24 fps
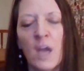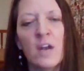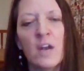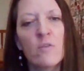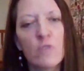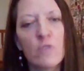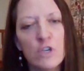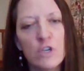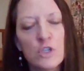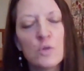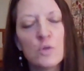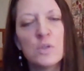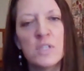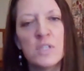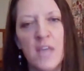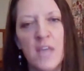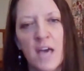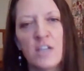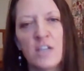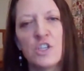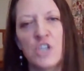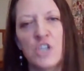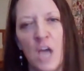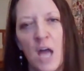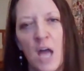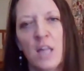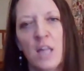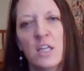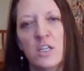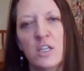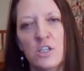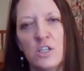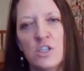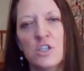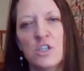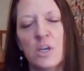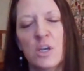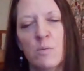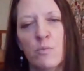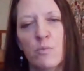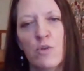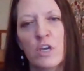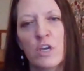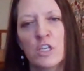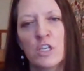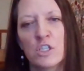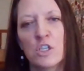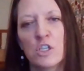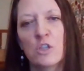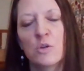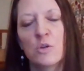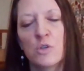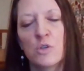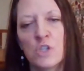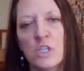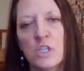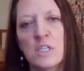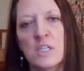of reduce that challenge and bring a solution to